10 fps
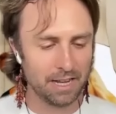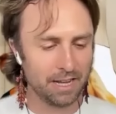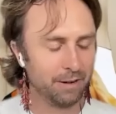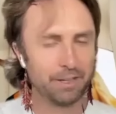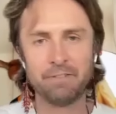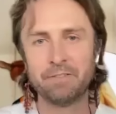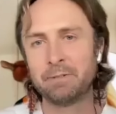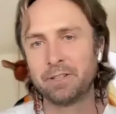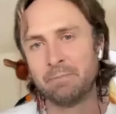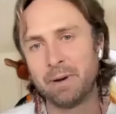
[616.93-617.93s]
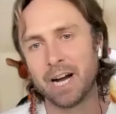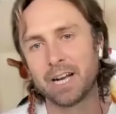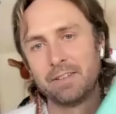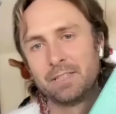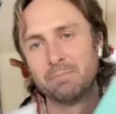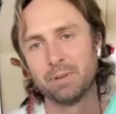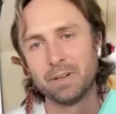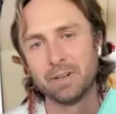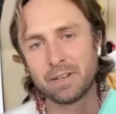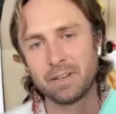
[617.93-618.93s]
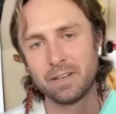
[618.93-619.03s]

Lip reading: you know, you flip to the back of this book